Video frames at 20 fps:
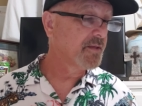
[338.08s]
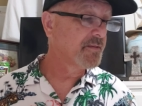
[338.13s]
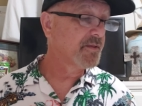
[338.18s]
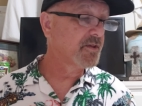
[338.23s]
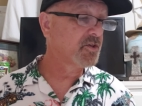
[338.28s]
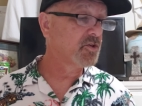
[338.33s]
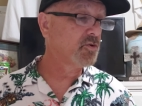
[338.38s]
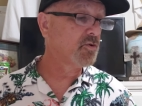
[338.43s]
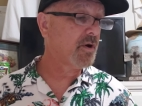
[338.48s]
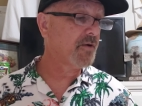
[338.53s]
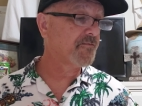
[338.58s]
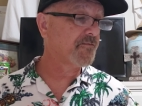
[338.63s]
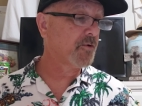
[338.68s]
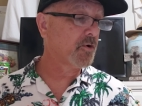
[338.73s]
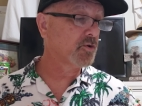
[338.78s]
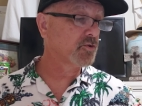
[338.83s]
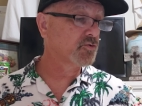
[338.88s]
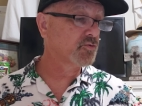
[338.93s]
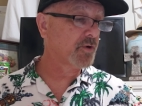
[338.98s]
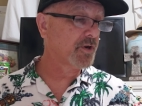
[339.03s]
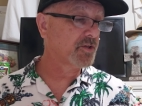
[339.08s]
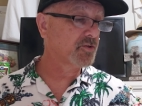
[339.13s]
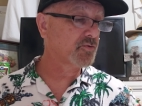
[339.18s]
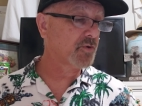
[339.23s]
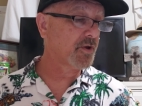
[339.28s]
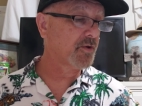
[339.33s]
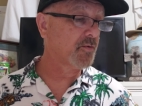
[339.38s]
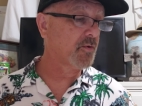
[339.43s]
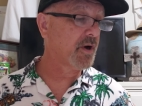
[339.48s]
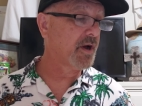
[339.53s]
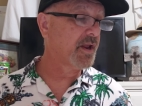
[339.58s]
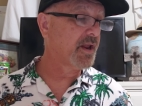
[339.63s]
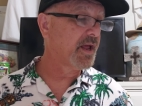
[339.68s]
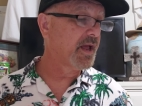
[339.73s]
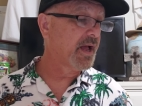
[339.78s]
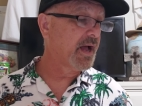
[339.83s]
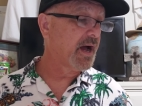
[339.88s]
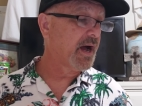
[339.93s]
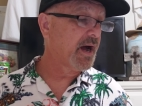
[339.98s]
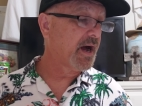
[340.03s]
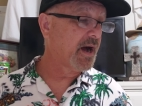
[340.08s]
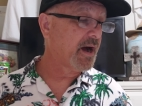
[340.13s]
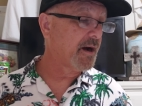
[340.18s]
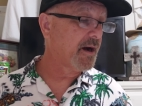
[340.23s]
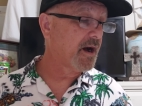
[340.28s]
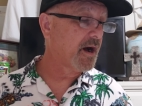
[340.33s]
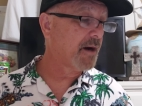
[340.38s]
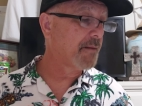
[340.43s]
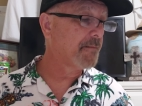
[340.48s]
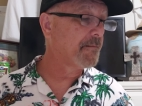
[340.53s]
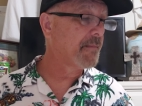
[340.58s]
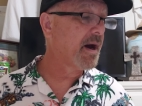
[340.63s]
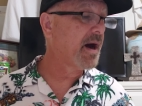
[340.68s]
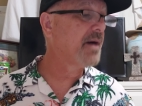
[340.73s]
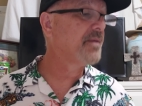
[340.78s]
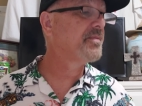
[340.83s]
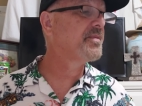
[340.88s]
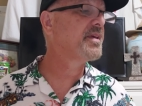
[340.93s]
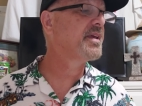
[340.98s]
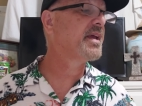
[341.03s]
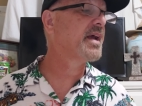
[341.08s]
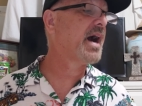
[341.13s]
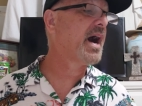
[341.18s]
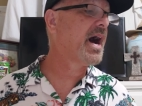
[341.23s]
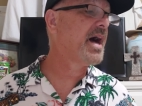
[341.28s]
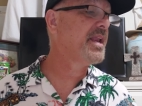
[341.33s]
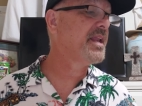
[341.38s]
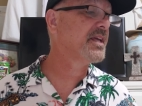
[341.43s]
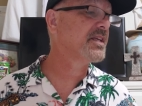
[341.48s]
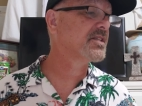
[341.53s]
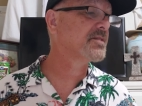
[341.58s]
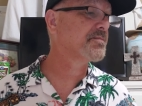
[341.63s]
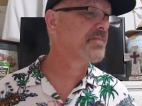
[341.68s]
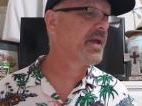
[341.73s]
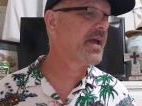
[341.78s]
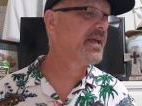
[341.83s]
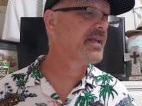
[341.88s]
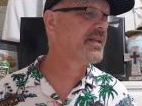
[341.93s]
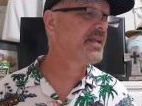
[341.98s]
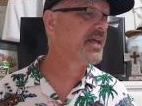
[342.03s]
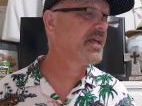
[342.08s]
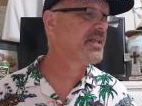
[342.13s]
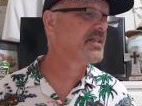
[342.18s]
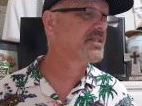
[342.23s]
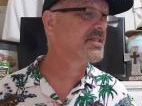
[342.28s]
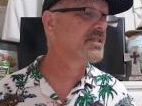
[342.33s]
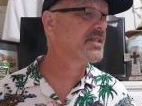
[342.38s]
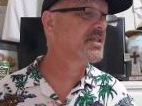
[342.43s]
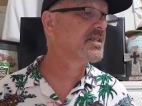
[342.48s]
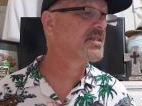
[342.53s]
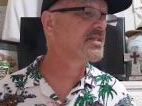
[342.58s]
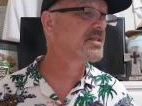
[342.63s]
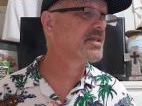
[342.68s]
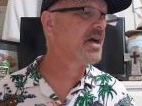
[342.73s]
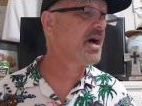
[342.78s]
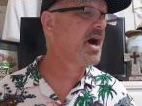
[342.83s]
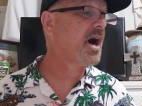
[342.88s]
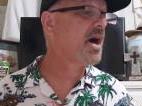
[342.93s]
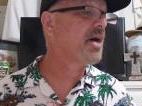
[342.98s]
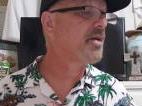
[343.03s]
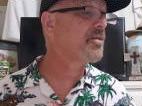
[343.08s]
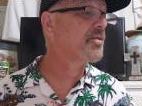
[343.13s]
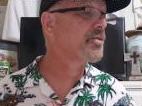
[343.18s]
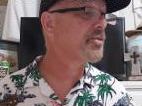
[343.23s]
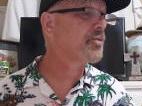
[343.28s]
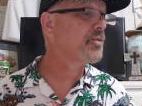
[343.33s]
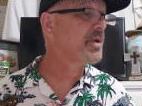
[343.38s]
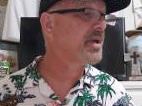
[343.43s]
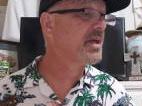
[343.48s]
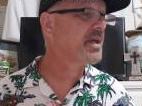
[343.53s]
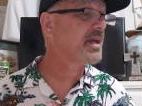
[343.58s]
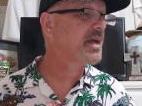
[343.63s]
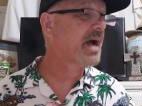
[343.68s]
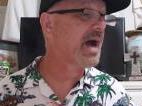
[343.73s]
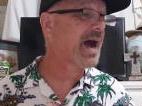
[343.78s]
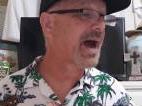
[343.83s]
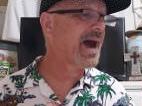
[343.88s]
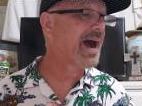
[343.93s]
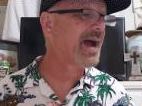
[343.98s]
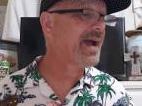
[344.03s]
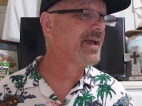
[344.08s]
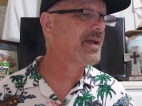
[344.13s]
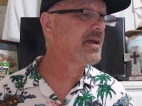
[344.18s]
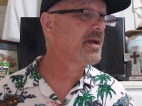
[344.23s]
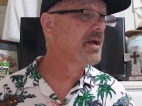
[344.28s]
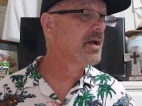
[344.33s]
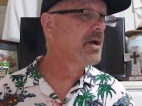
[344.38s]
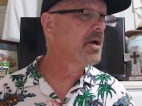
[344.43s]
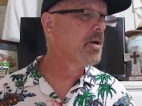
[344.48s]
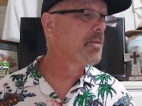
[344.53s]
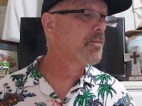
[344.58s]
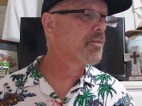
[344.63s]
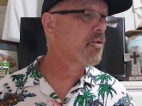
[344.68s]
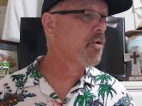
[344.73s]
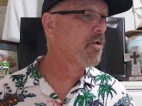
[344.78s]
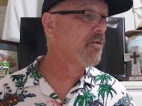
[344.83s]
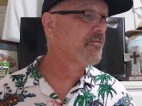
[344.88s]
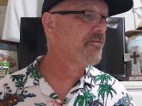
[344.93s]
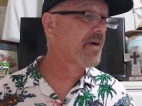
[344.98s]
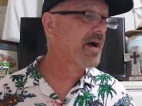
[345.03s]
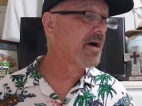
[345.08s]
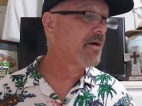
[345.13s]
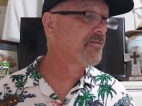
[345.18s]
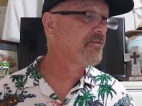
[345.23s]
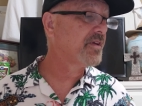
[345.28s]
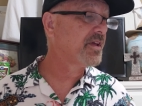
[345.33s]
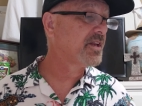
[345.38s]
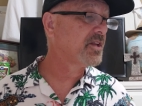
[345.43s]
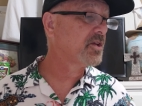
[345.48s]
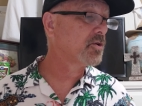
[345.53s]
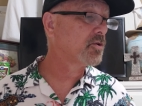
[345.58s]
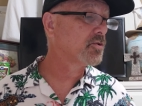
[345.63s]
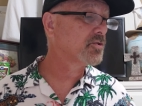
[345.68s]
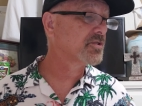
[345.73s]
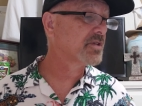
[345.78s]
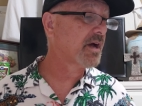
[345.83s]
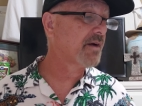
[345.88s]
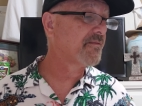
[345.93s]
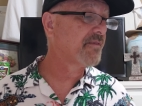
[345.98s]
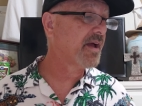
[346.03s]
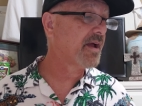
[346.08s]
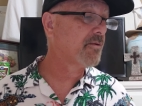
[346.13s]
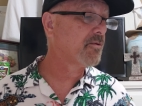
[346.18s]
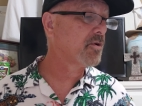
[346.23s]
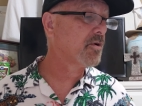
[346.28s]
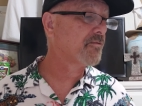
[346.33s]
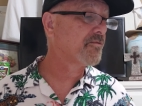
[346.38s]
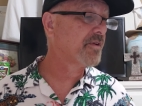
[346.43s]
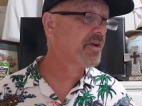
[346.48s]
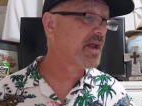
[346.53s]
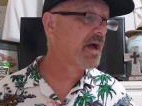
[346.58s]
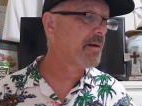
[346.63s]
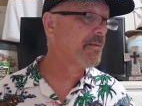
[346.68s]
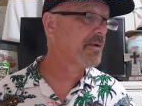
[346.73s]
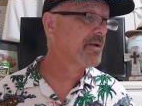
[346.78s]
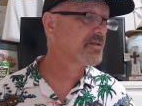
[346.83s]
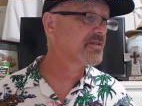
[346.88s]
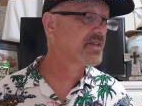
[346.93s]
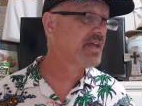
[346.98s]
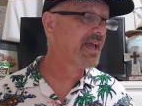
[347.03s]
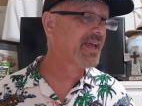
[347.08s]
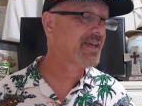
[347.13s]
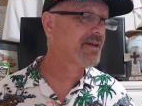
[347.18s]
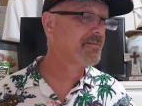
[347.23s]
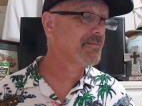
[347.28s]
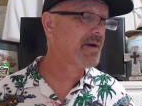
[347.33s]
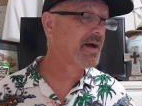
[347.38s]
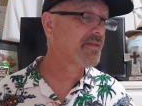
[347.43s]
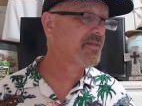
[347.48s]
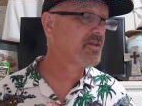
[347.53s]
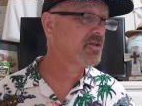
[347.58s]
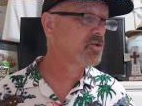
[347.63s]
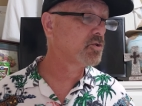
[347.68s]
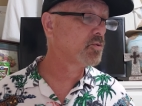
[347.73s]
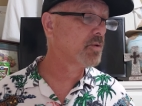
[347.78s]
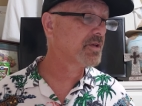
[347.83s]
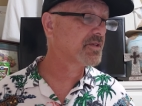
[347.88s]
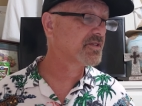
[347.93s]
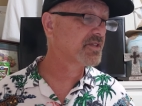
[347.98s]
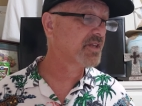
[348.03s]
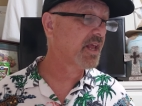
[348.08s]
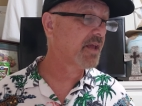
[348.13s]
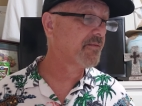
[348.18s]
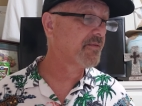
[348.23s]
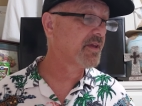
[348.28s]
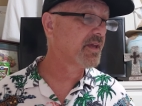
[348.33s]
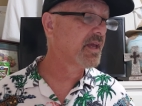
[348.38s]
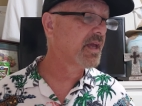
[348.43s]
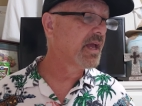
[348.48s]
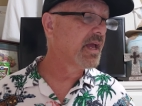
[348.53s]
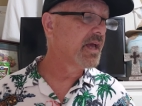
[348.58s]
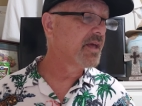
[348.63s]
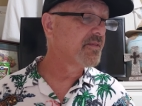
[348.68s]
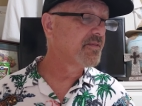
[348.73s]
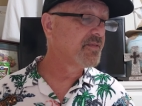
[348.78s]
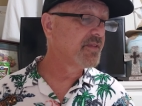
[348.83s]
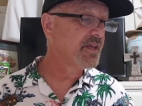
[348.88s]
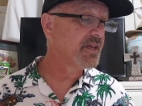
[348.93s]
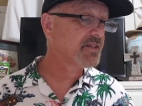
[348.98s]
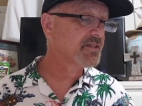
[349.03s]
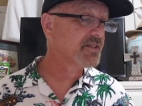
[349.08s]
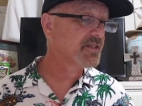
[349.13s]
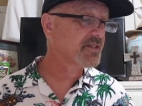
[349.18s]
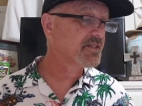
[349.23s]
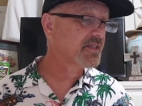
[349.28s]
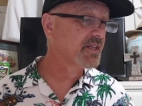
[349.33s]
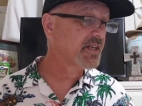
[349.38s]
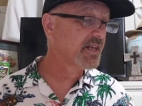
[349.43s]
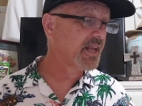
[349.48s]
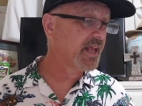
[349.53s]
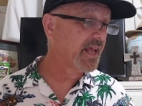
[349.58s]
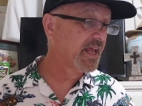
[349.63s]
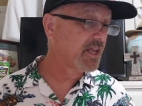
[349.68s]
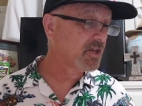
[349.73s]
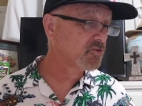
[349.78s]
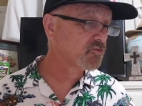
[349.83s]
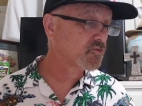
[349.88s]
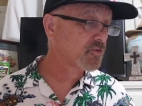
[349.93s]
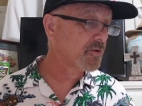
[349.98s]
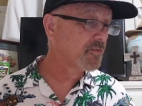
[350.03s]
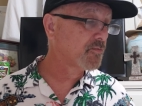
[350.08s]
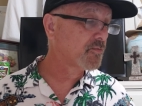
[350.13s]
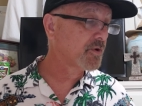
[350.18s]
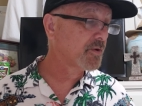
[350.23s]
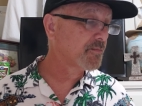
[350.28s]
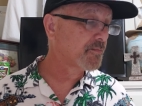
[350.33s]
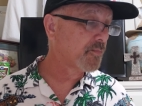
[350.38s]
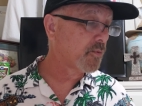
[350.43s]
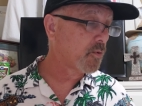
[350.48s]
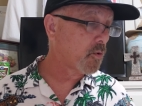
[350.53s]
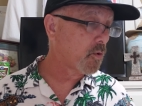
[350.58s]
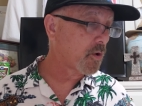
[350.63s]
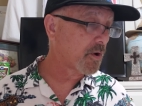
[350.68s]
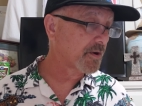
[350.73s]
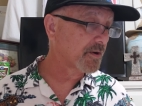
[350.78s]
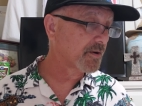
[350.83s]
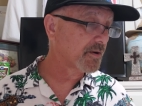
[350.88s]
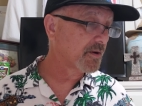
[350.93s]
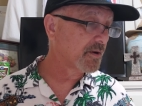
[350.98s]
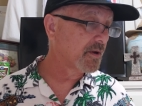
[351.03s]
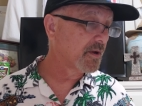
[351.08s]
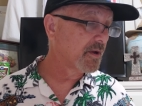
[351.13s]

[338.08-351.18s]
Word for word: The UFO 2021, uh, among the unexplained incidents on three high profile videos of aerial phenomena taken by the U.S. Navy. This is an interim report.